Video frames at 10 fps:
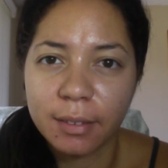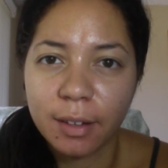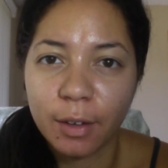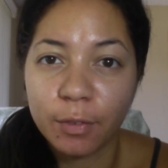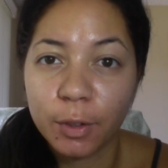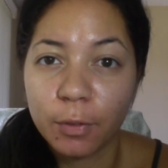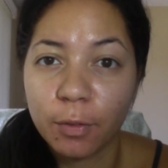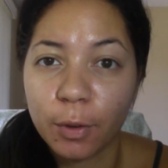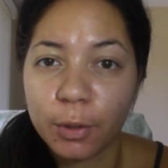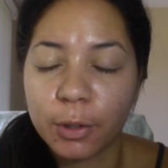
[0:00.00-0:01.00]
a few
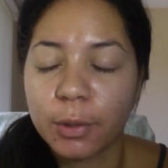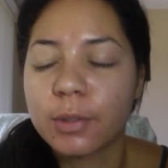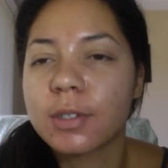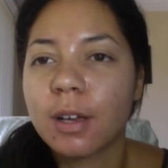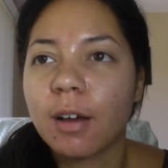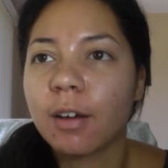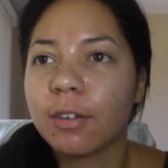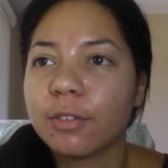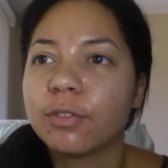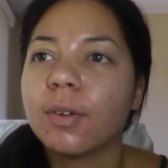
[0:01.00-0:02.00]
photos
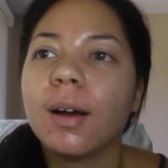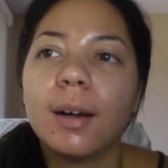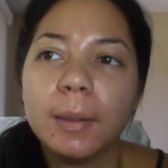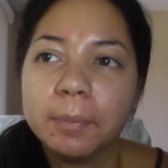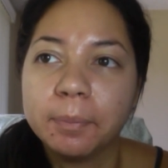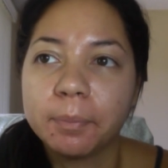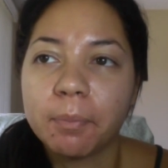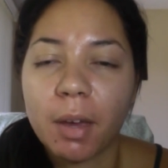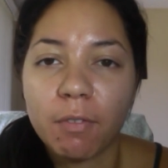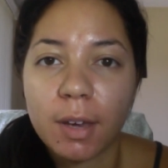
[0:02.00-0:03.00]
of
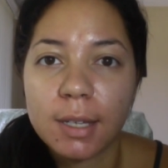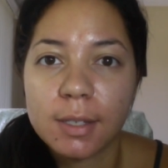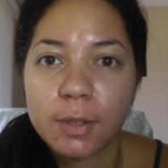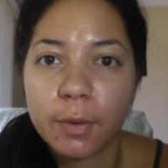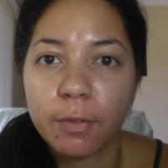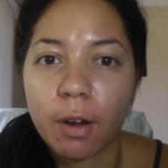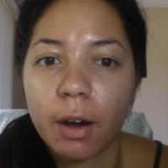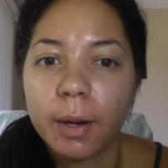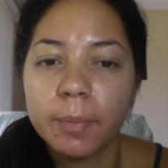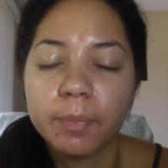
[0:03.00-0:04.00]
my face so
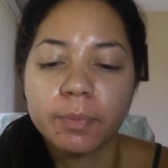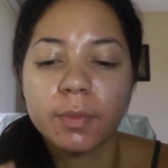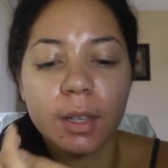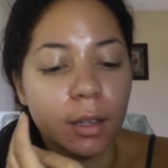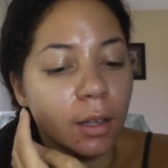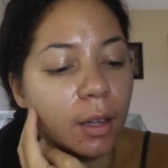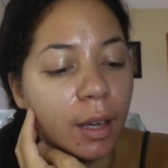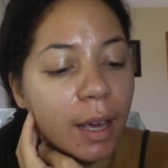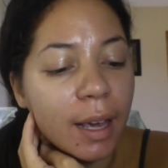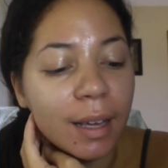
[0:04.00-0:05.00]
far,
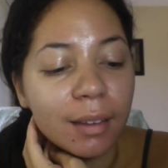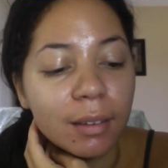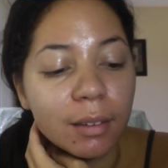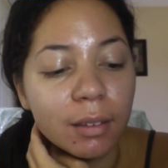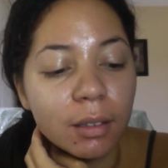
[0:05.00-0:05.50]
and